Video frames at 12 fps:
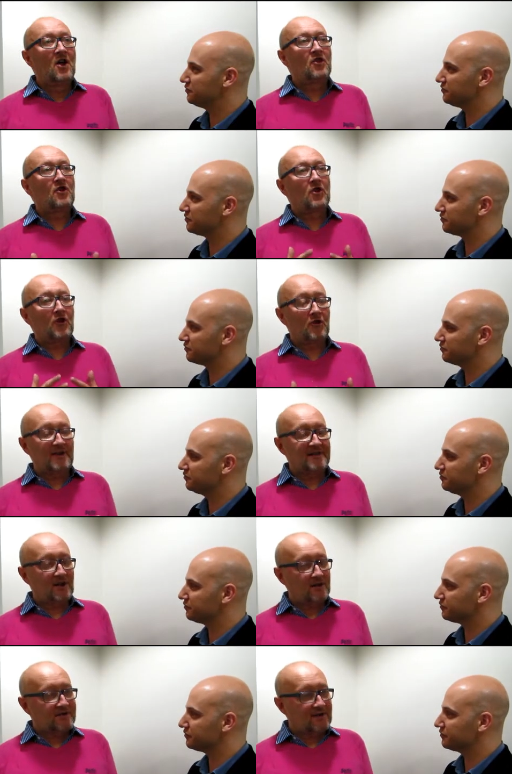Speaker 1: there are 3
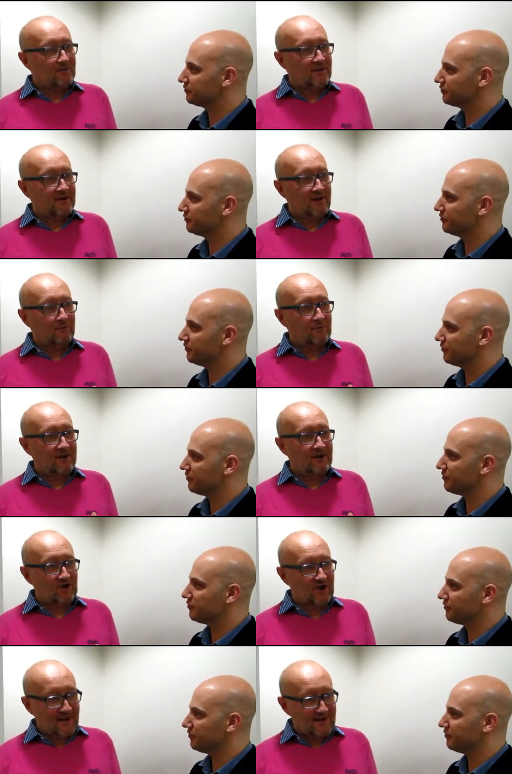songs in with
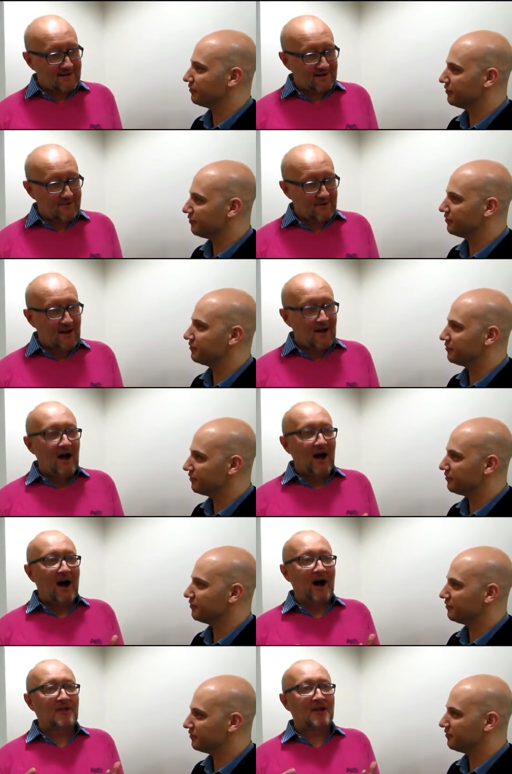a chance.
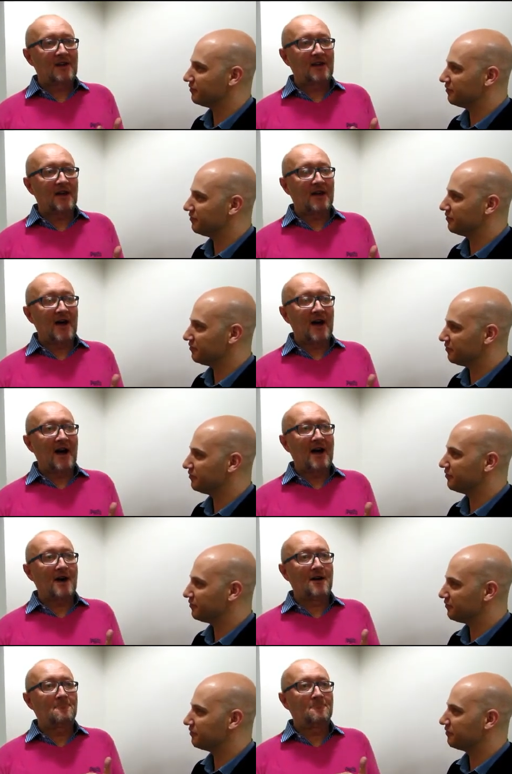I think
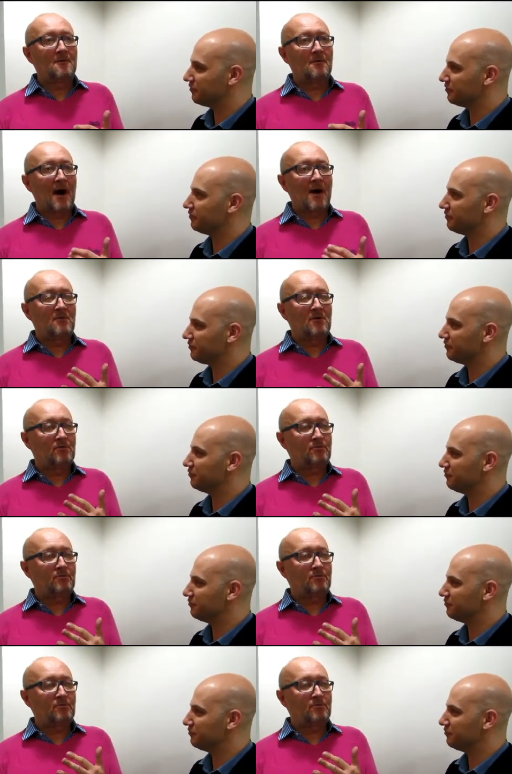I'm